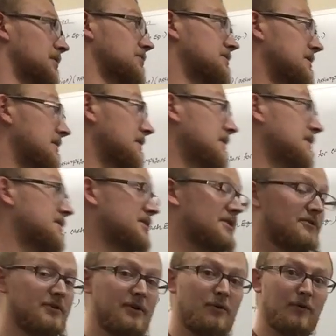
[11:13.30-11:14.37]
using these
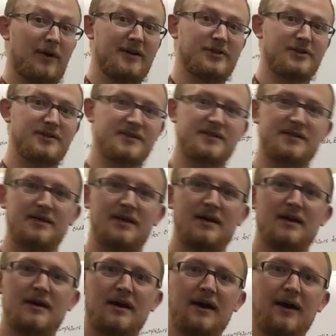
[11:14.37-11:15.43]
two equations,
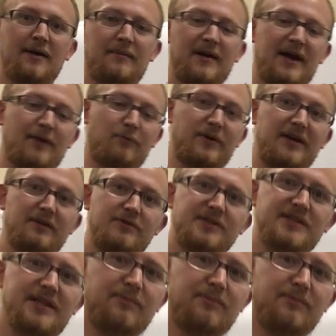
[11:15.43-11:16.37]
and we use